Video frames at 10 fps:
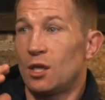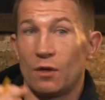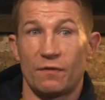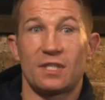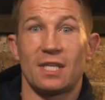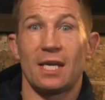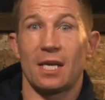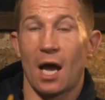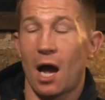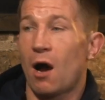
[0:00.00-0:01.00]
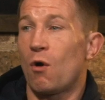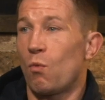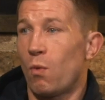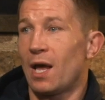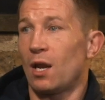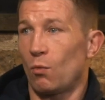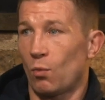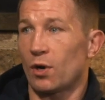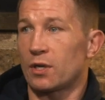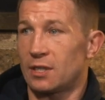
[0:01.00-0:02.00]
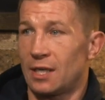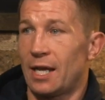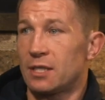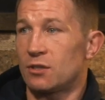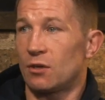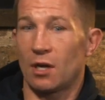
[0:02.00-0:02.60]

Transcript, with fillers: you've seen how well it works in Leinster.